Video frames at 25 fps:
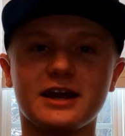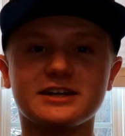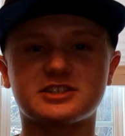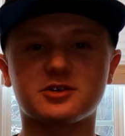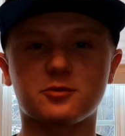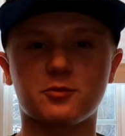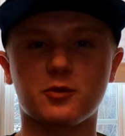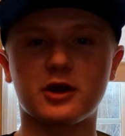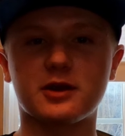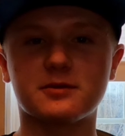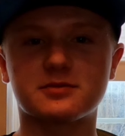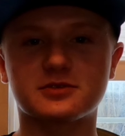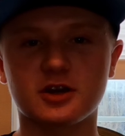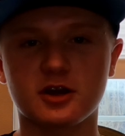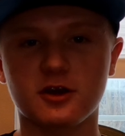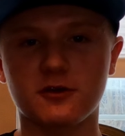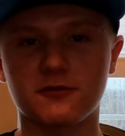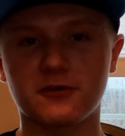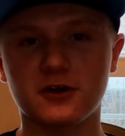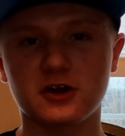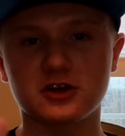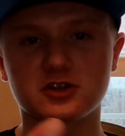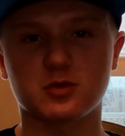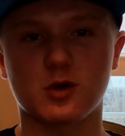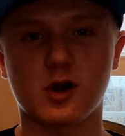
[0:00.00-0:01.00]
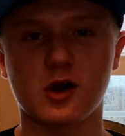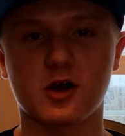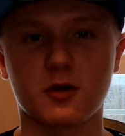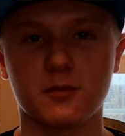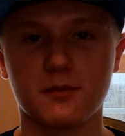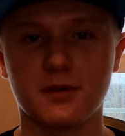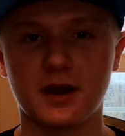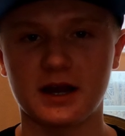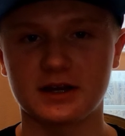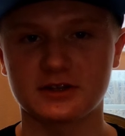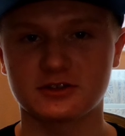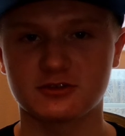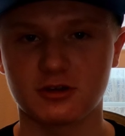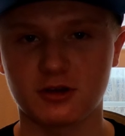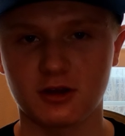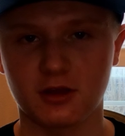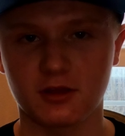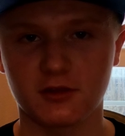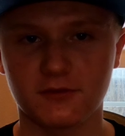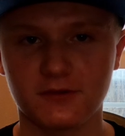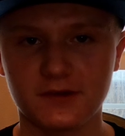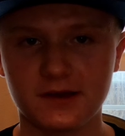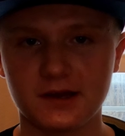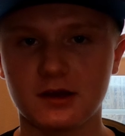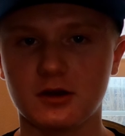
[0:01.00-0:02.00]
Hey Supreme Surfers, welcome back to
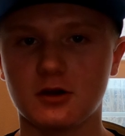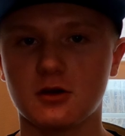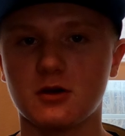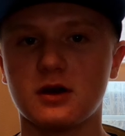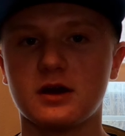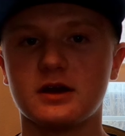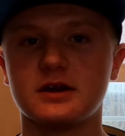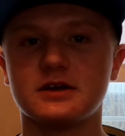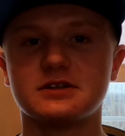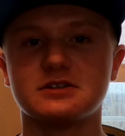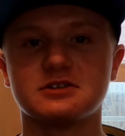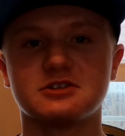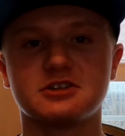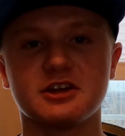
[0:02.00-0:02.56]
another video.